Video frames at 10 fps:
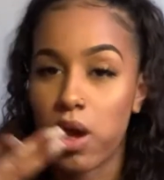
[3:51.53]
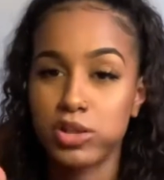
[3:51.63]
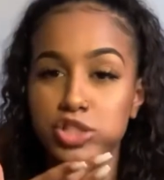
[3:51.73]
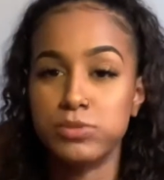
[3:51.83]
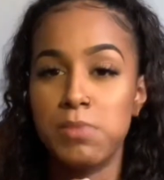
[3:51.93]

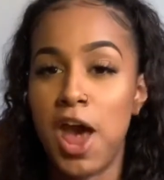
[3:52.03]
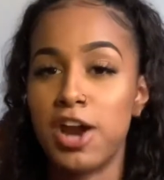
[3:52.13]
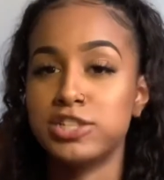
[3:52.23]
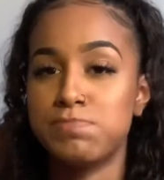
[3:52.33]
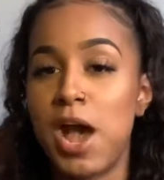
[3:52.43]
It's just
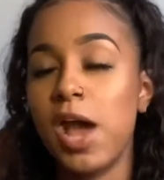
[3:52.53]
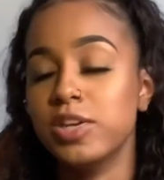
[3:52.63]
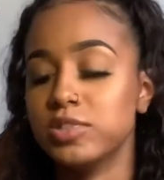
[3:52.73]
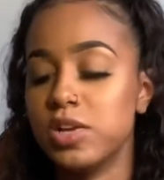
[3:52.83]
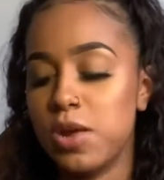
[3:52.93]
mad
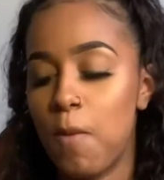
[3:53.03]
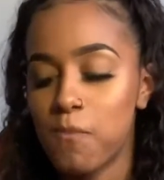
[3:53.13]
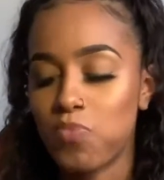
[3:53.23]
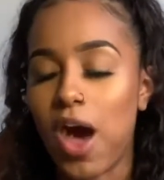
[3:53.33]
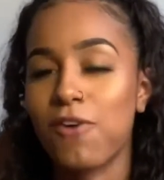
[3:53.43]
Spanish there.
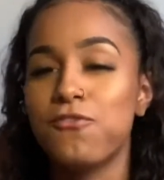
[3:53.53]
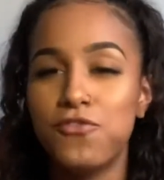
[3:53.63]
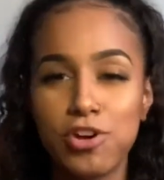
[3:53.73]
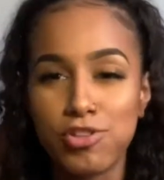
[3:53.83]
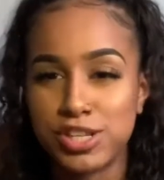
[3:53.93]
I
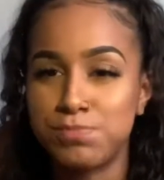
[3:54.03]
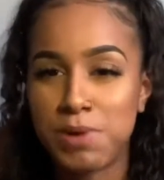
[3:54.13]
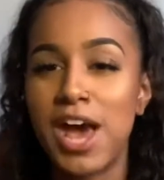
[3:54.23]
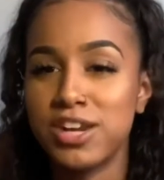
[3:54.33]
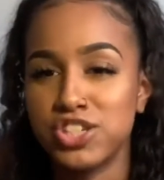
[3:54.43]
feel the
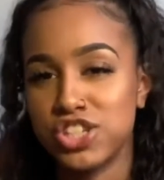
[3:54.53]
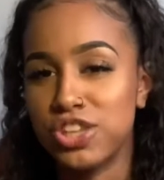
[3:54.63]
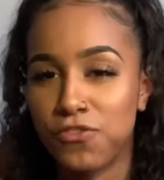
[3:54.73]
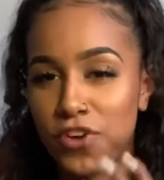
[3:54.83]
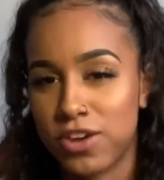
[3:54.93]
Spanish in
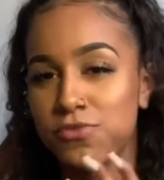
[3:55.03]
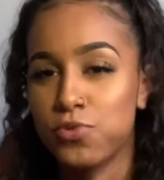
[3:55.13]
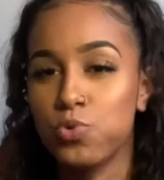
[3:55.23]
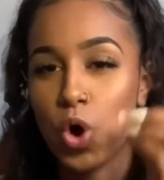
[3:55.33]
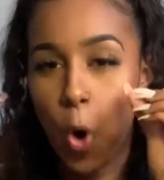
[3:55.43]
the fucking
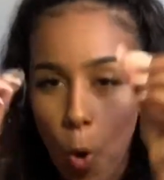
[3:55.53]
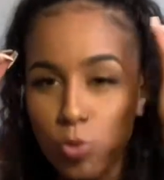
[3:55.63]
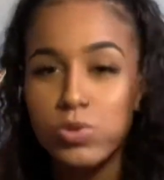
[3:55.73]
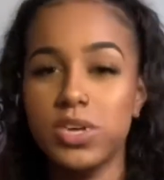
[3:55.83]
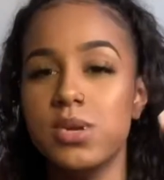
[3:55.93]
food.
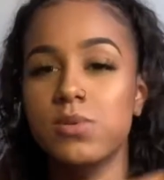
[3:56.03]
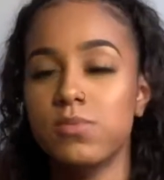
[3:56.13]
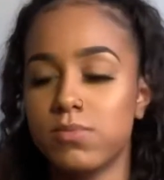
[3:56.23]
OD.